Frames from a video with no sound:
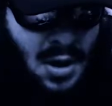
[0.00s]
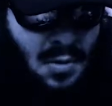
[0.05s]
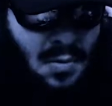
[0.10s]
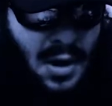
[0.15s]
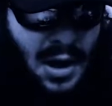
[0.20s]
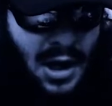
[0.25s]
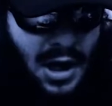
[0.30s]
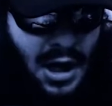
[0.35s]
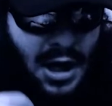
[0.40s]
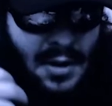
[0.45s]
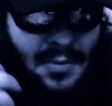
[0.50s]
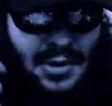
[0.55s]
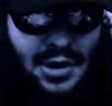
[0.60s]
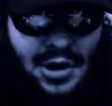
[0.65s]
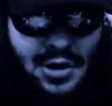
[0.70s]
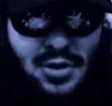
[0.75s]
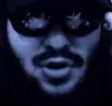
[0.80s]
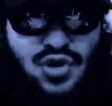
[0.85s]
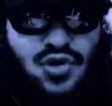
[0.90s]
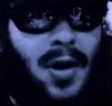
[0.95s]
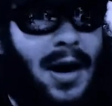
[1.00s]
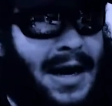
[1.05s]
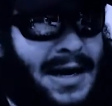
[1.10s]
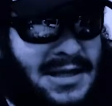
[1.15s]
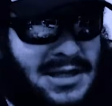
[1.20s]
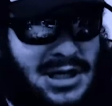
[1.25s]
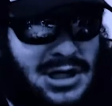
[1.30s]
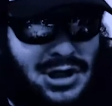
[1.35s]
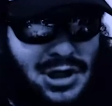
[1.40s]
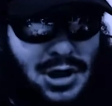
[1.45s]
when it comes to
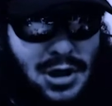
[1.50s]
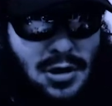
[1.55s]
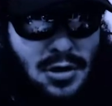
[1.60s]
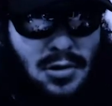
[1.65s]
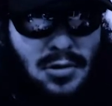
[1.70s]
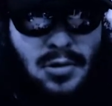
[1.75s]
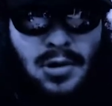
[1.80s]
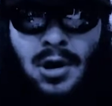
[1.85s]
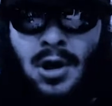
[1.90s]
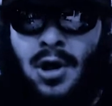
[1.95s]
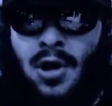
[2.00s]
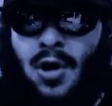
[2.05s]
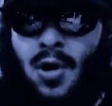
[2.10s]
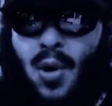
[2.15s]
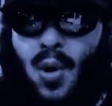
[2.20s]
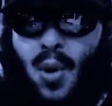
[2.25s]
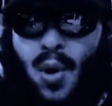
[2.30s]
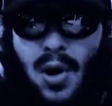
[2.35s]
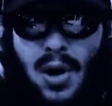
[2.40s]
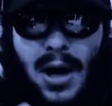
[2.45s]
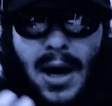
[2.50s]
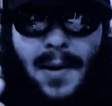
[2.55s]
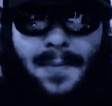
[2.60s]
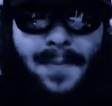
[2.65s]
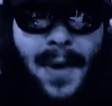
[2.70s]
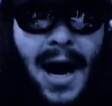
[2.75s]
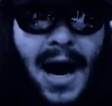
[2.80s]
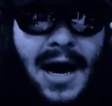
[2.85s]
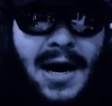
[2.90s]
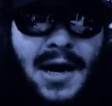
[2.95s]
trans issues or a
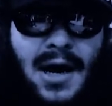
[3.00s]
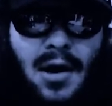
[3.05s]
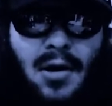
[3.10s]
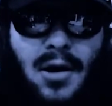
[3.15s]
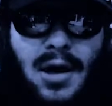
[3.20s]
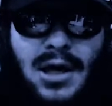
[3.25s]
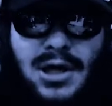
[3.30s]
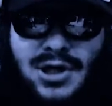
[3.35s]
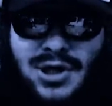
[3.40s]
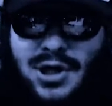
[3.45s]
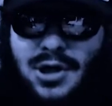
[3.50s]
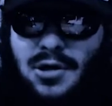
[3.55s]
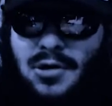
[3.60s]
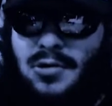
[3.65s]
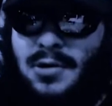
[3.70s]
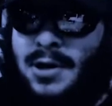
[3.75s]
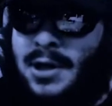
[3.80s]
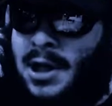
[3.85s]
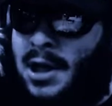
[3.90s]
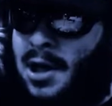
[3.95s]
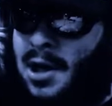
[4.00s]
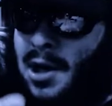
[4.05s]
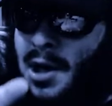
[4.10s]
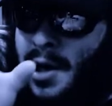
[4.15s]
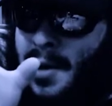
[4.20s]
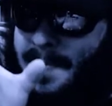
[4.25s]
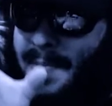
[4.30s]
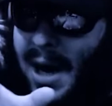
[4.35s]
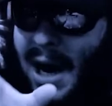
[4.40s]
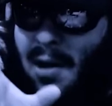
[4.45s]
non-binary issue,
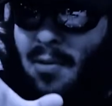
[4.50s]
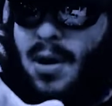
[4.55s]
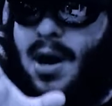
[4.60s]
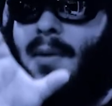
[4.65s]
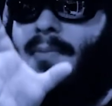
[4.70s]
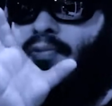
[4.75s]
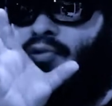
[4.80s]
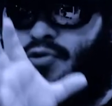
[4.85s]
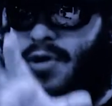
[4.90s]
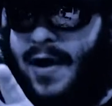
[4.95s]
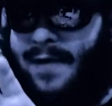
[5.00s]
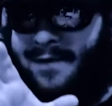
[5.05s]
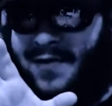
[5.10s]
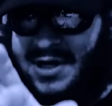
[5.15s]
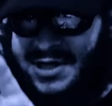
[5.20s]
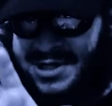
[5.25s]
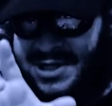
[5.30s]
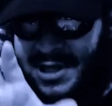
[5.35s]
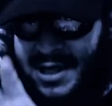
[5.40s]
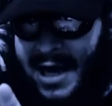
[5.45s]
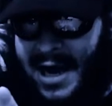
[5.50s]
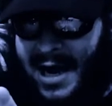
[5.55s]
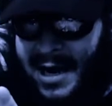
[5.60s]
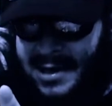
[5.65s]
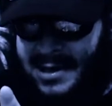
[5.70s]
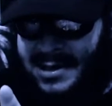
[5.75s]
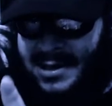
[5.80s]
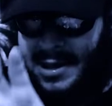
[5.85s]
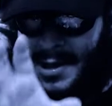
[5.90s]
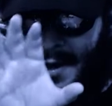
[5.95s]
but I want to preface
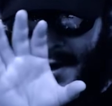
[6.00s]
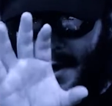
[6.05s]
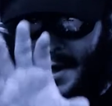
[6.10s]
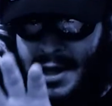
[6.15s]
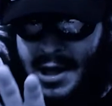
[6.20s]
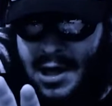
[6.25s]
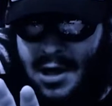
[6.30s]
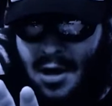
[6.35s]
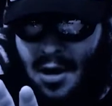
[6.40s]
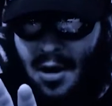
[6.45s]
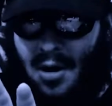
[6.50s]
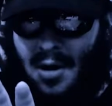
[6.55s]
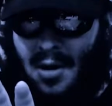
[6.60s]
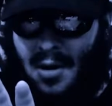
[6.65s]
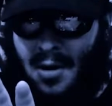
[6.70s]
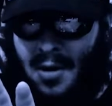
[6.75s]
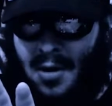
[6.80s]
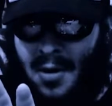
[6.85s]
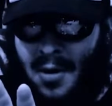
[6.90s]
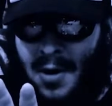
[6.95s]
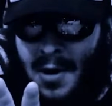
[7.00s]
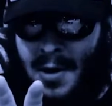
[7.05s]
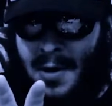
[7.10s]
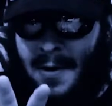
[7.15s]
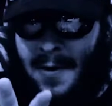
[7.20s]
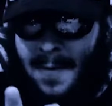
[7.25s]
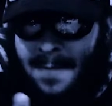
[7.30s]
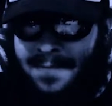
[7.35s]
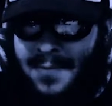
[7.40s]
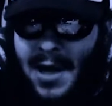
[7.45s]
that here.
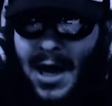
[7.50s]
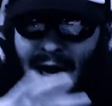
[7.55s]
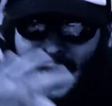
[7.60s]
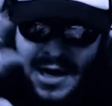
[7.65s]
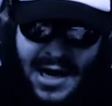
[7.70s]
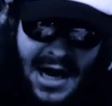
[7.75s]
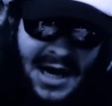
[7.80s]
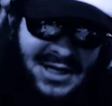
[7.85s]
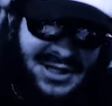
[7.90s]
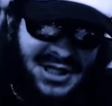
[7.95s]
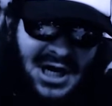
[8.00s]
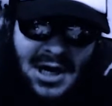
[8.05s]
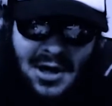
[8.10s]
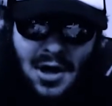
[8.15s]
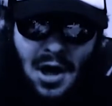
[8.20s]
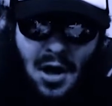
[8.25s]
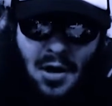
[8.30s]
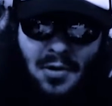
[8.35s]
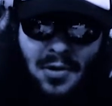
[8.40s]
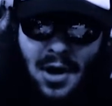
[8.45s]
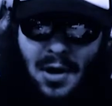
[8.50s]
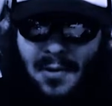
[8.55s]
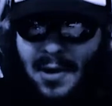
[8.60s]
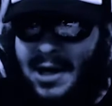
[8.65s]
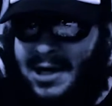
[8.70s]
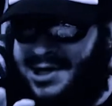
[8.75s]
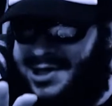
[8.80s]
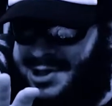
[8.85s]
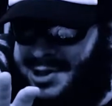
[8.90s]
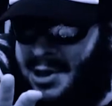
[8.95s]
And yes, I know there
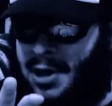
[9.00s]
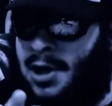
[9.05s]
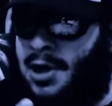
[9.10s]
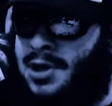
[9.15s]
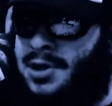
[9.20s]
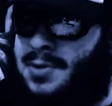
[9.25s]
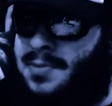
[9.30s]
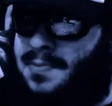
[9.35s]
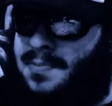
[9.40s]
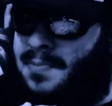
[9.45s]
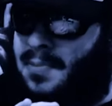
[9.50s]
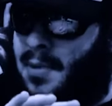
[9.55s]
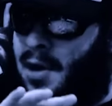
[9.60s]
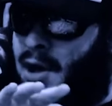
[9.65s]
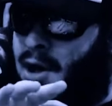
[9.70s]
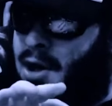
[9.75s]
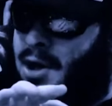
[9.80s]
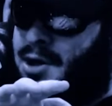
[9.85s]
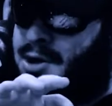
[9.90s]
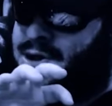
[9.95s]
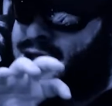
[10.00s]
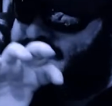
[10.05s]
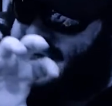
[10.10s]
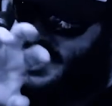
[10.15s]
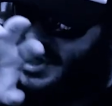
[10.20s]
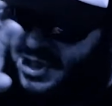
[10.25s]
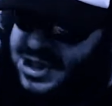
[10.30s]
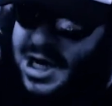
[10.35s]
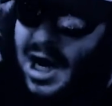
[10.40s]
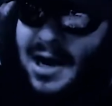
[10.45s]
is
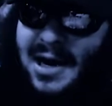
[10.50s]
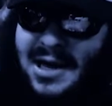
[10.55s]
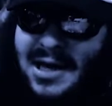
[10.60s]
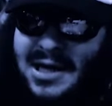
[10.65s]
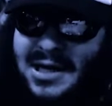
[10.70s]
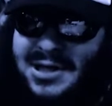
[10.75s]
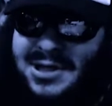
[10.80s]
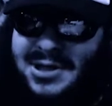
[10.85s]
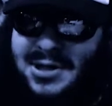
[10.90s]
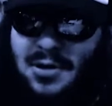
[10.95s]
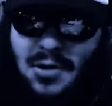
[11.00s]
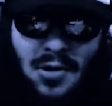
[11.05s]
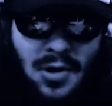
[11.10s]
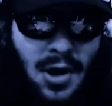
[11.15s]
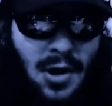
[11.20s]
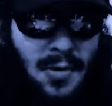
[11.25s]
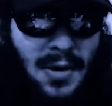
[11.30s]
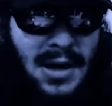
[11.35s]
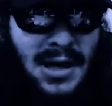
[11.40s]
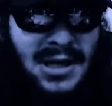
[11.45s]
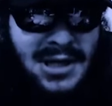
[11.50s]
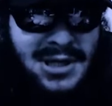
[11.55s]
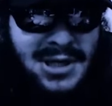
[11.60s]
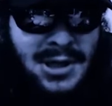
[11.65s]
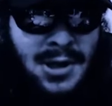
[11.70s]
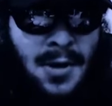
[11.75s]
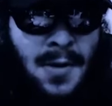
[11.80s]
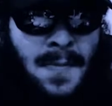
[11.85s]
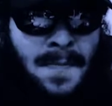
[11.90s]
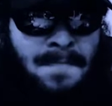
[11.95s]
studies, or there is,